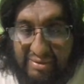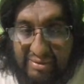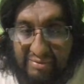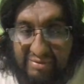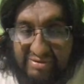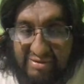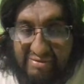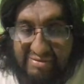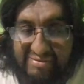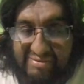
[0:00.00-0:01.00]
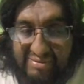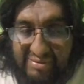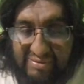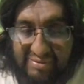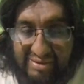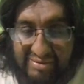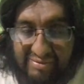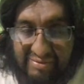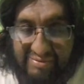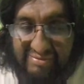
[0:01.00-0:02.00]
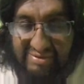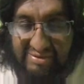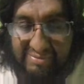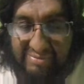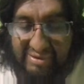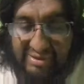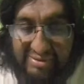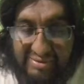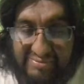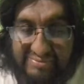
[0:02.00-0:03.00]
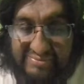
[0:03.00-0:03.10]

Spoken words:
the results, you need to use this operator.